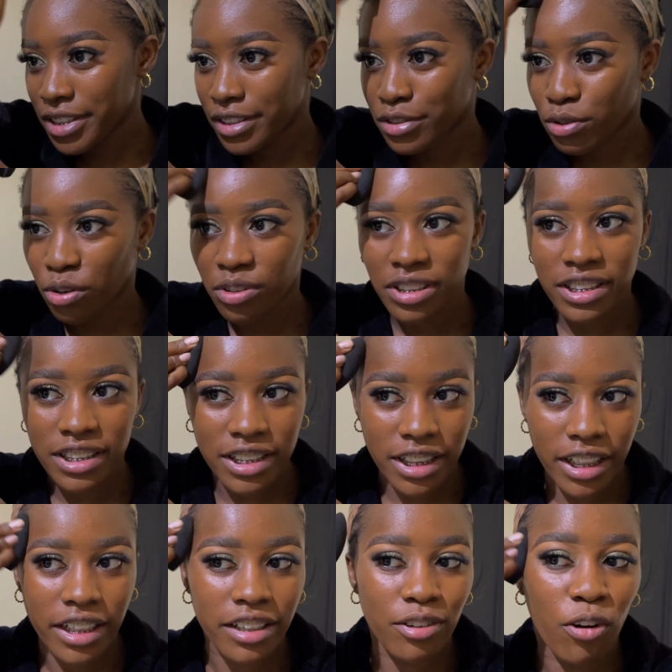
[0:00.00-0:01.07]

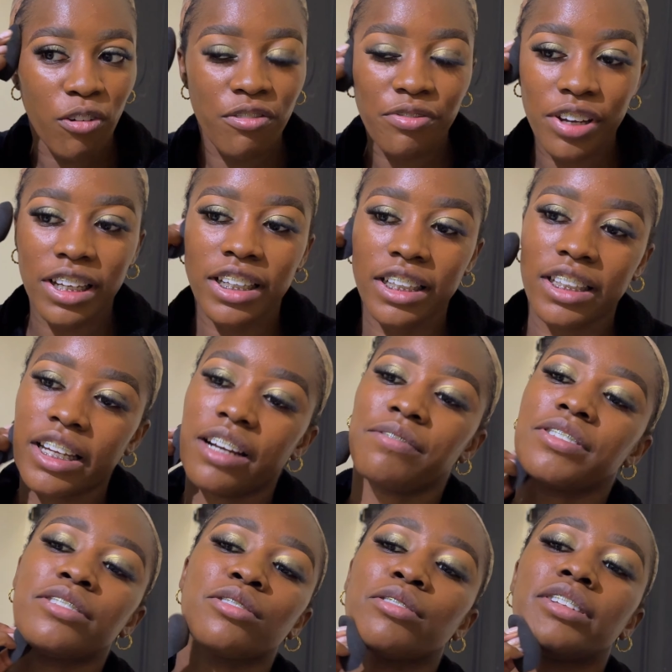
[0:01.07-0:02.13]
Sunday or failing every
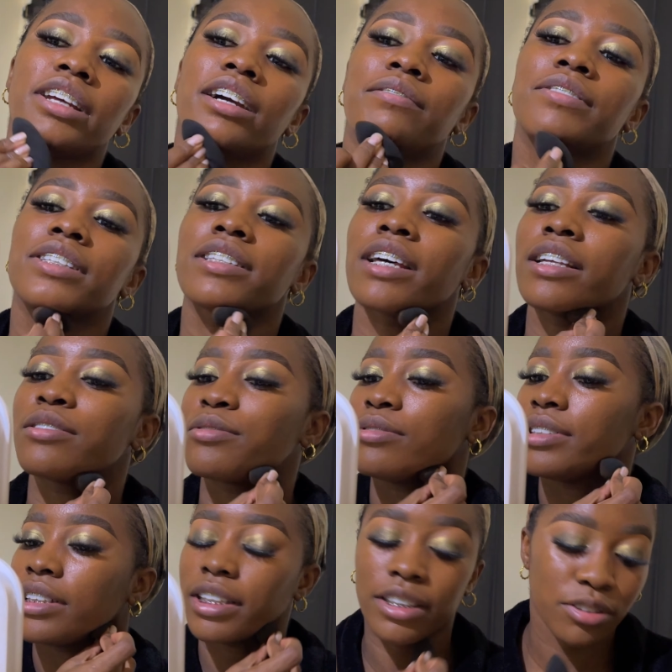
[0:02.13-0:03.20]
Sunday, every
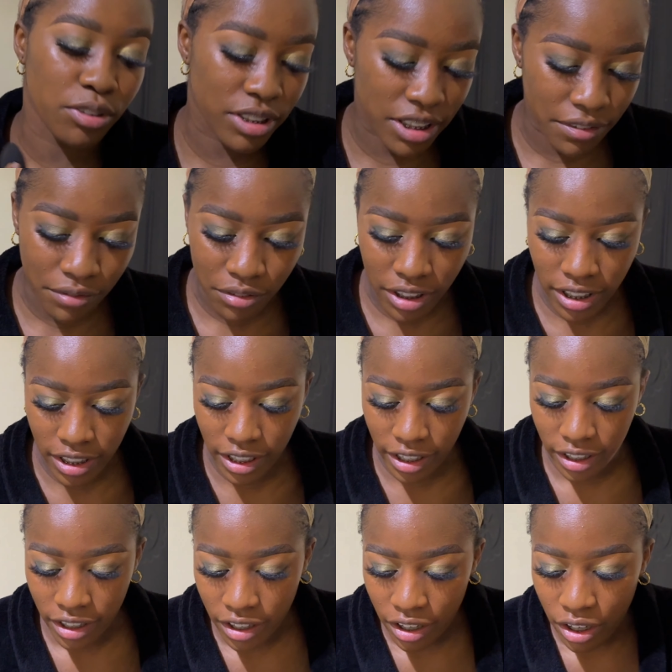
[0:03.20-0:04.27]
Saturday. He doesn't even care
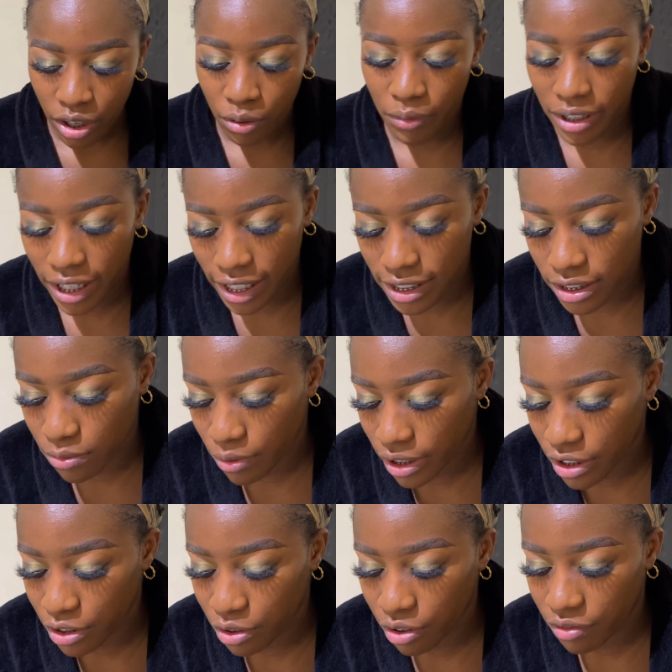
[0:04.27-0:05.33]
whether he's
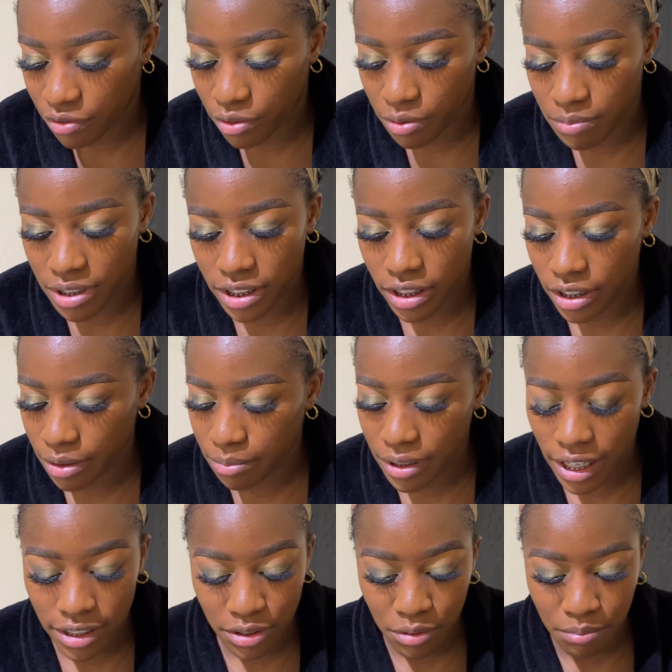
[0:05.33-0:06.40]
waking you up from sleep.
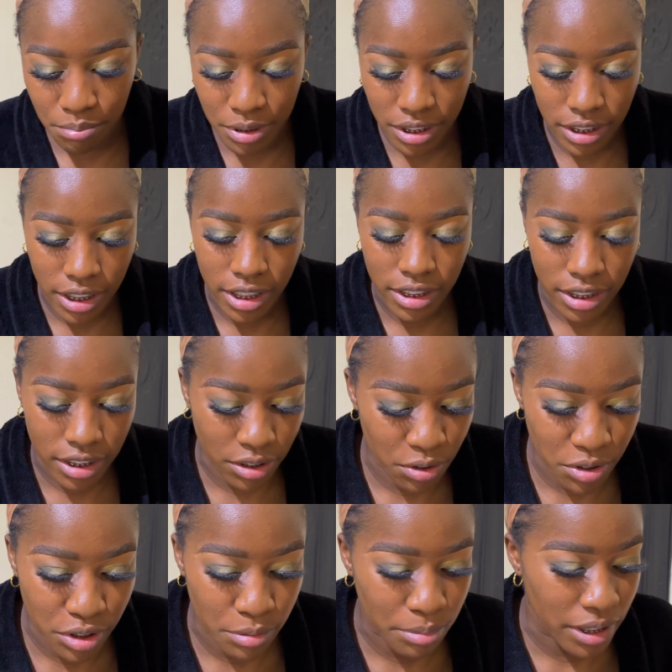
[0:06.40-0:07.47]
That's your business. He's
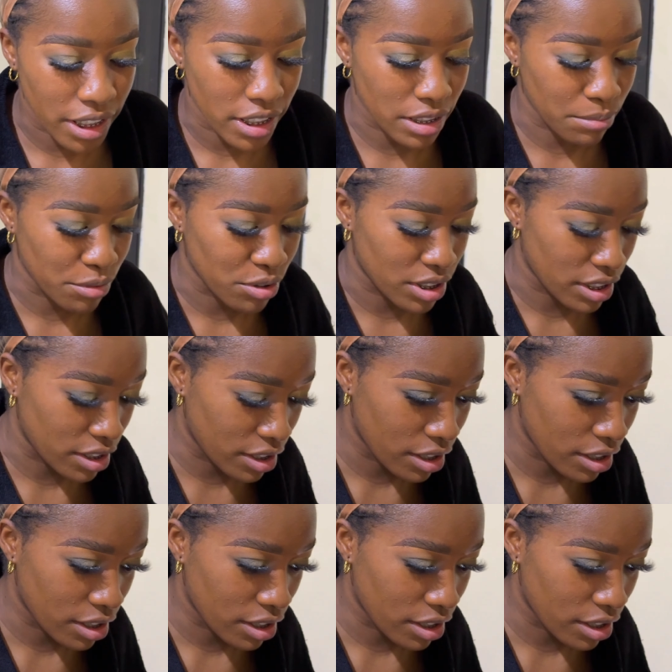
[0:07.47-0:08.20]
going to play his music